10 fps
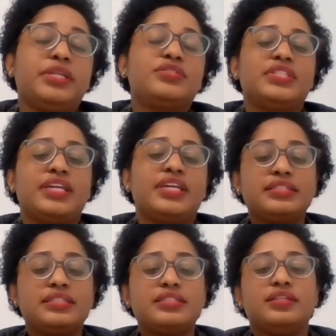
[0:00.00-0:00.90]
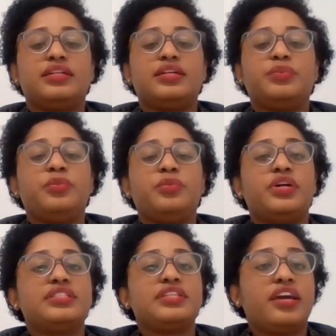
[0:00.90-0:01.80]
limited to that. Uh,
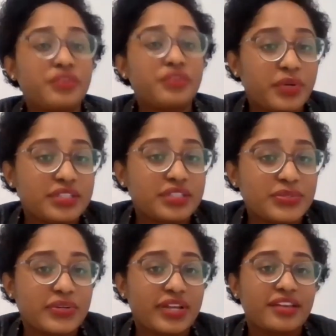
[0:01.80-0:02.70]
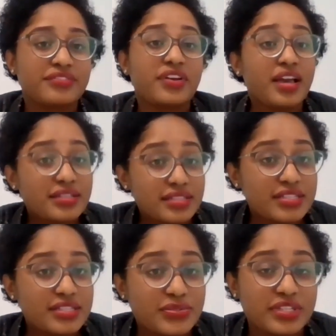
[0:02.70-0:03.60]
we want everyone to have
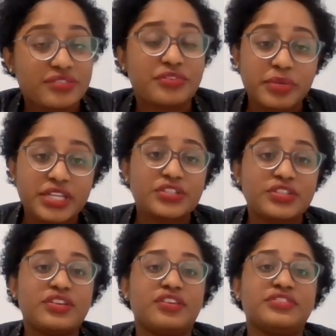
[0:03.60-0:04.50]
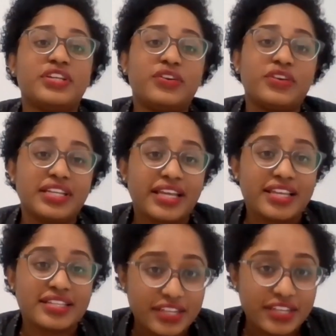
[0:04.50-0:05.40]
access to the information of the
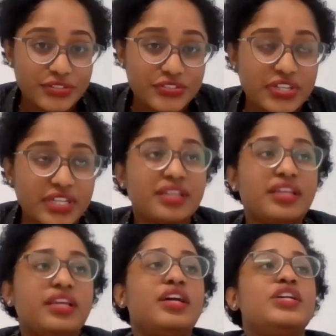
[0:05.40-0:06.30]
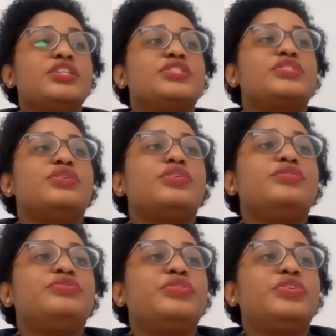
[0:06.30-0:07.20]
oil and gas industry.
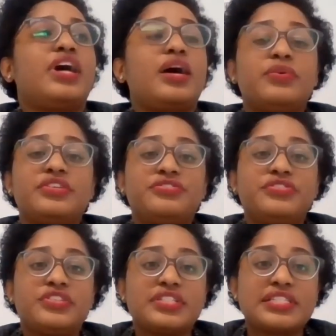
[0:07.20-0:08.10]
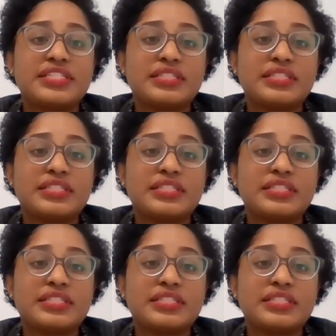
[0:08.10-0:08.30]
So for our